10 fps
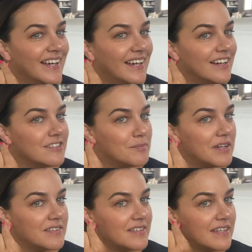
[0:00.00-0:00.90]
I
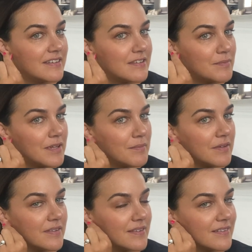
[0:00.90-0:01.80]
suppose it needs to be
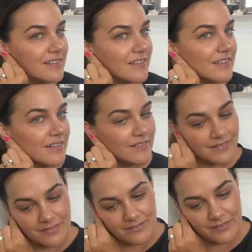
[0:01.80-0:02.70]
because it's got to go
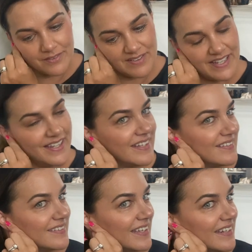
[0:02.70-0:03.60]
all the way
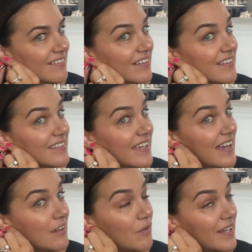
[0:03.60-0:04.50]
into that earring because they
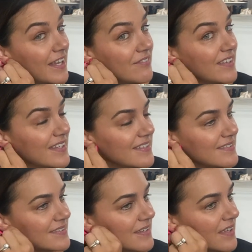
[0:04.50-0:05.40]
are quite heavy,
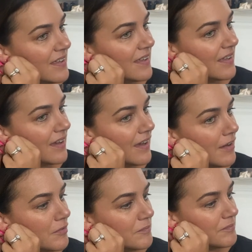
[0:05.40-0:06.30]
these.
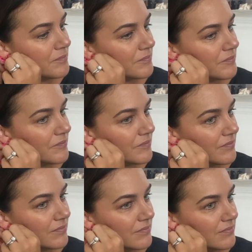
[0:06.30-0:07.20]
Oh,
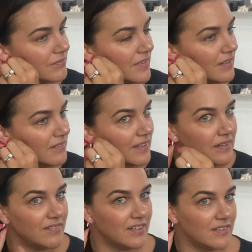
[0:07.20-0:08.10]
that
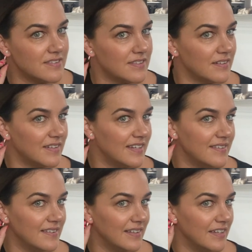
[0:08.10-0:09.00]
went on so
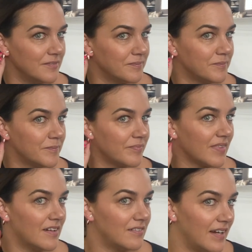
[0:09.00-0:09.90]
easily.
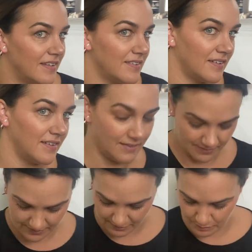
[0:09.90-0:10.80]
All right, so
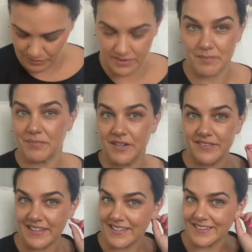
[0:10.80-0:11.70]
I will put them
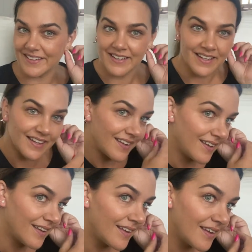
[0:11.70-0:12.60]
both in
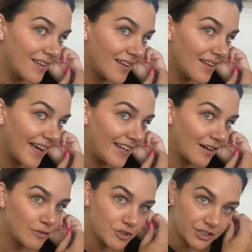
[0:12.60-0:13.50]
and I
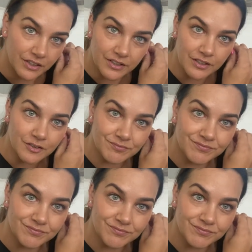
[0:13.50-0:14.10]
will show you.